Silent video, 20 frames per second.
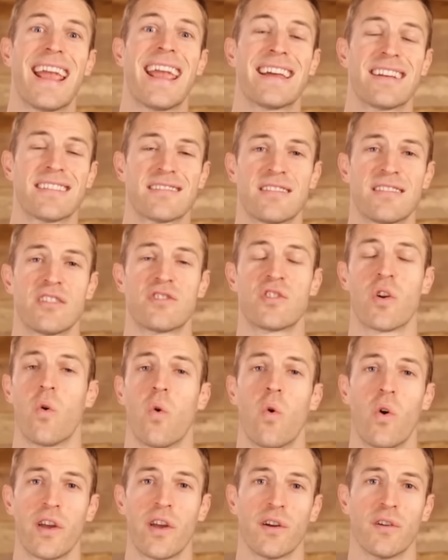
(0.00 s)
and essential
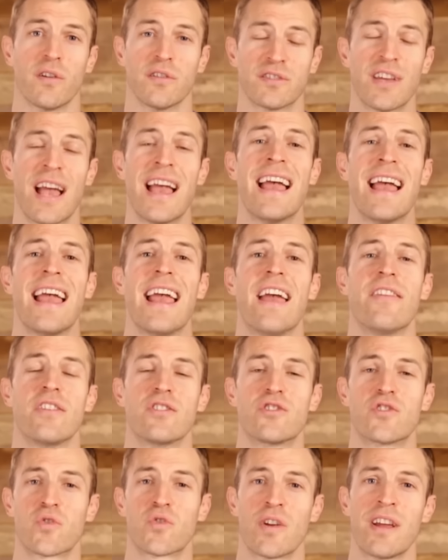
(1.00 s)
oils in
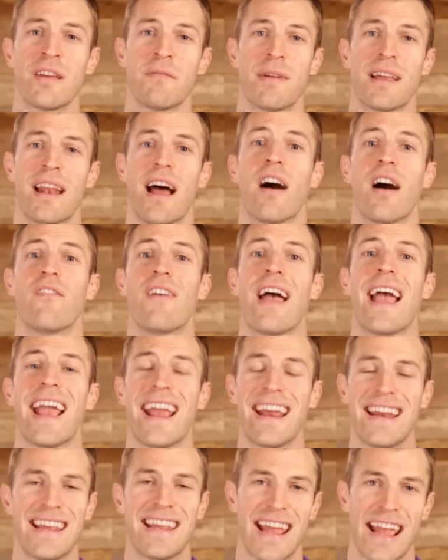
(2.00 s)
the treatment of
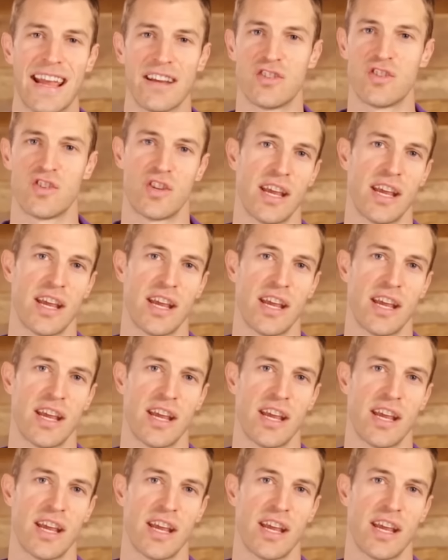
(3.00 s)
A D H